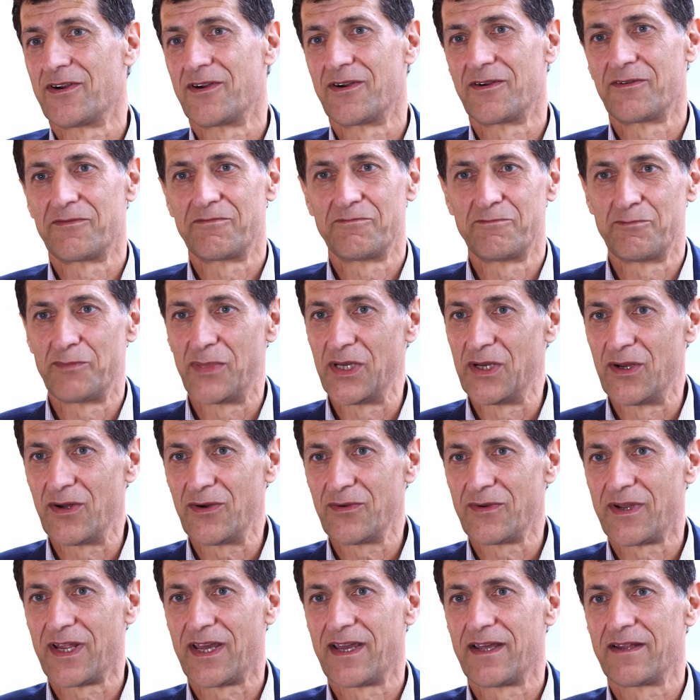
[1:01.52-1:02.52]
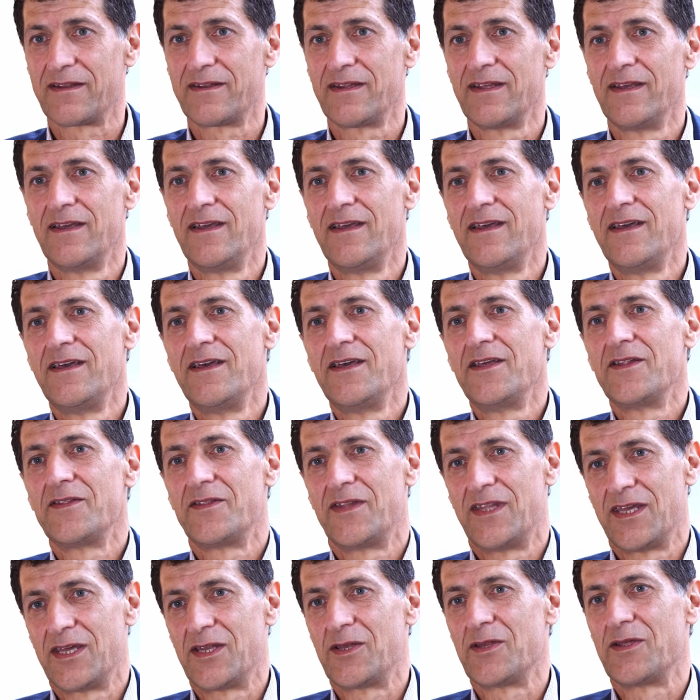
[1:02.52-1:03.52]
or below that,
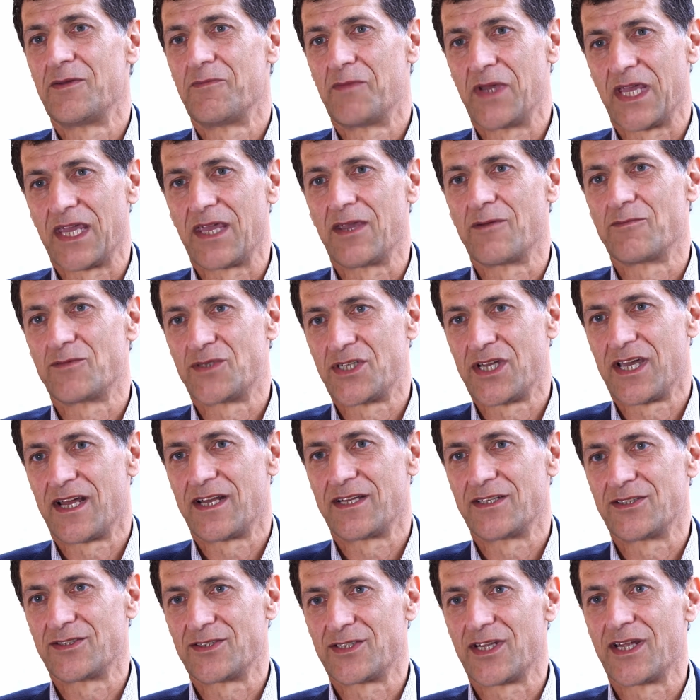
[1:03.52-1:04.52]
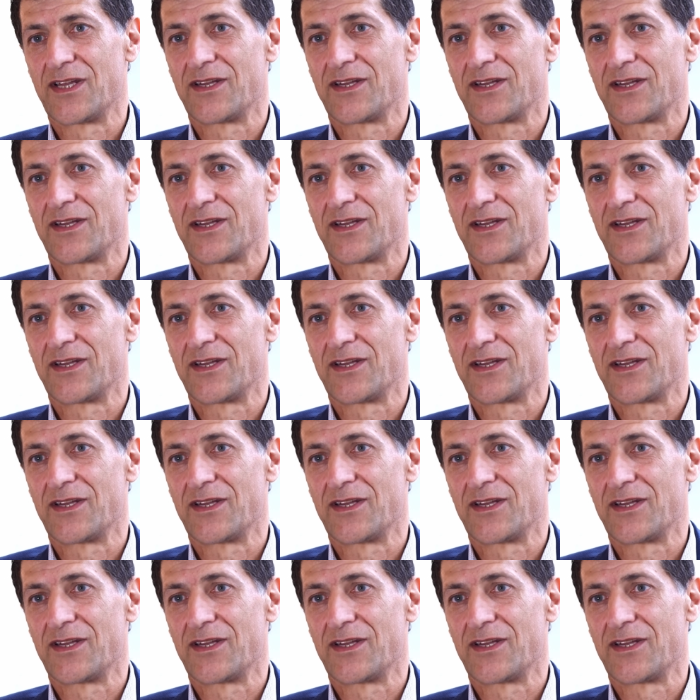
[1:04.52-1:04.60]
then it became challenge.